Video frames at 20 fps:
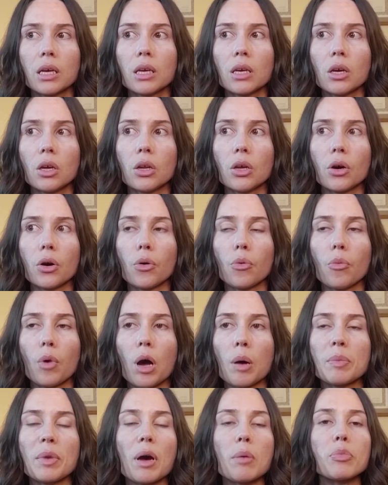
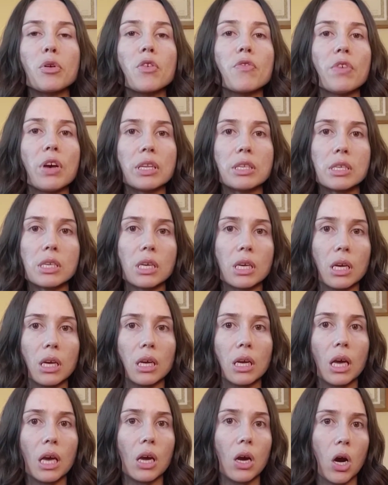I'm not
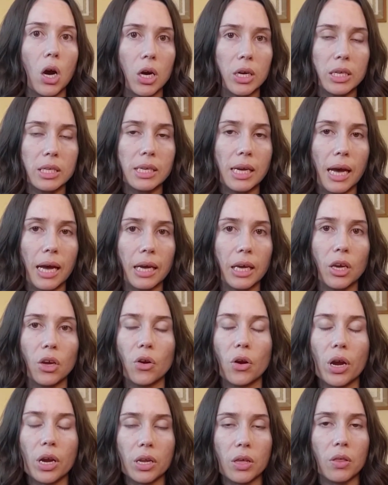preventing a heart attack
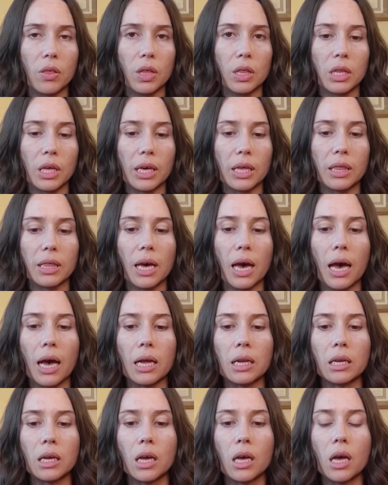here or anything like that.